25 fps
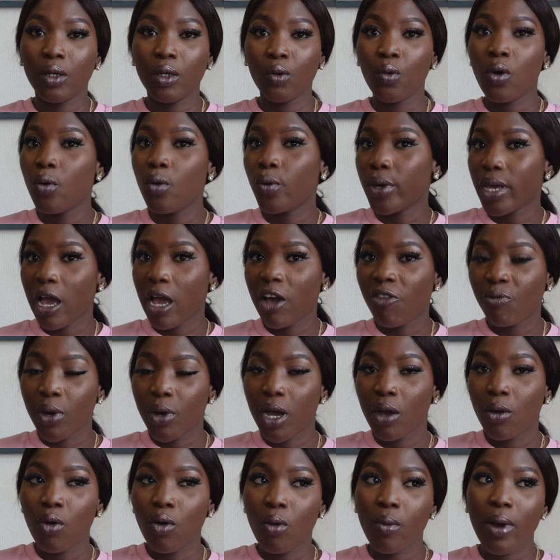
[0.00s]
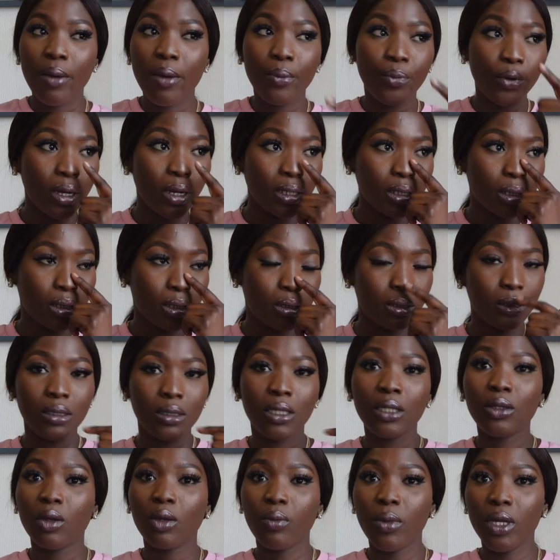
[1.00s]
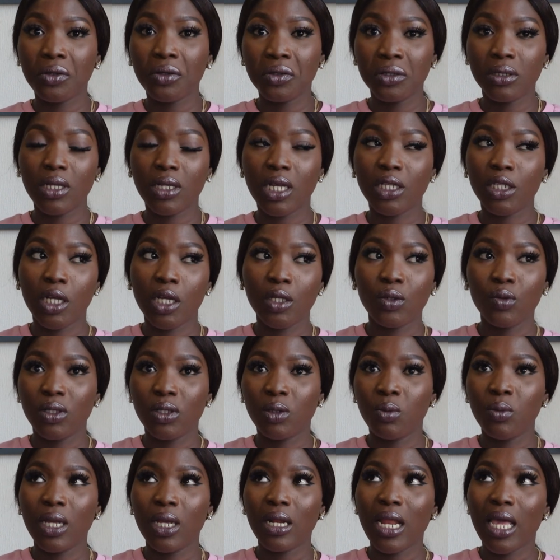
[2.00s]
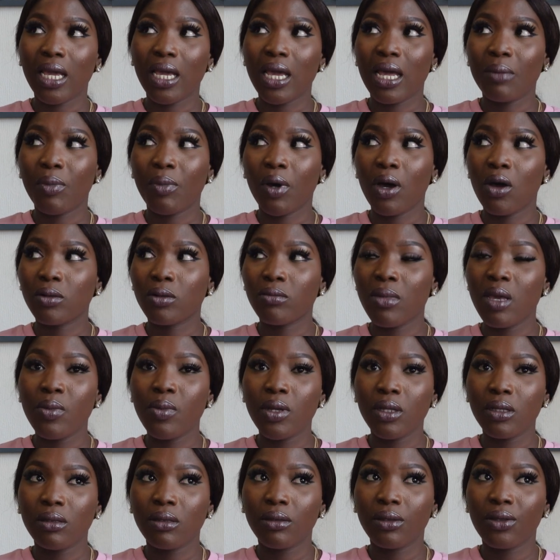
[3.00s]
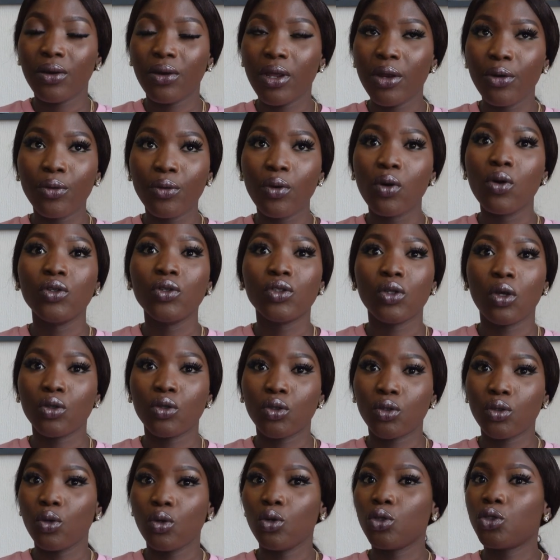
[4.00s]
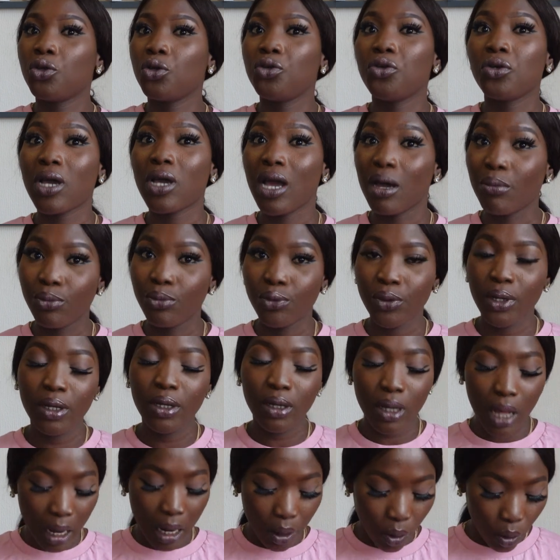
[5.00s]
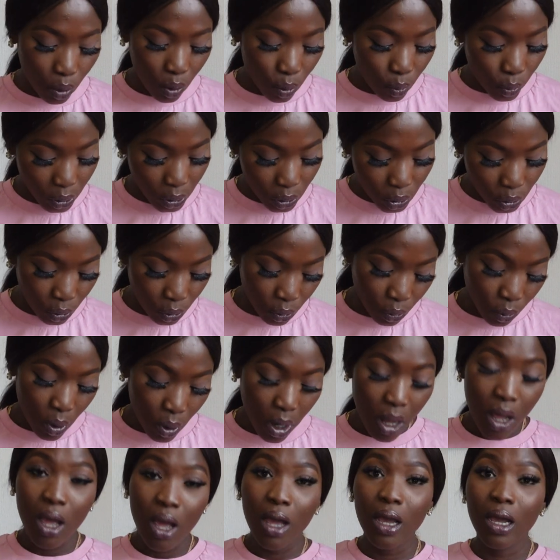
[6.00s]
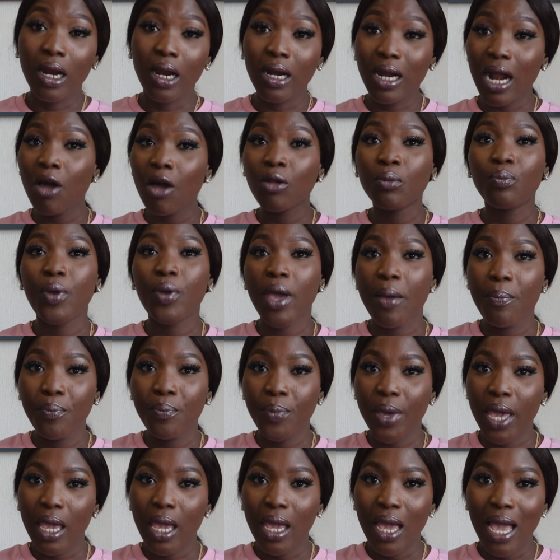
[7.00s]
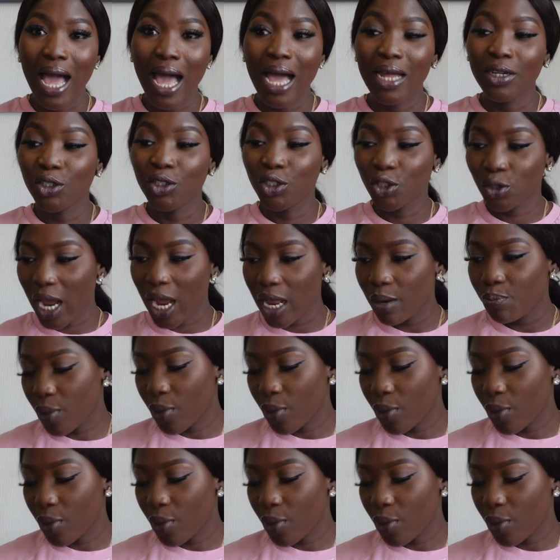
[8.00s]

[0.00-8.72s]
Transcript: the one we have back home. I brought tin tomato sachets with me, like about maybe three rows or so. So you can bring along with you ground pepper and dried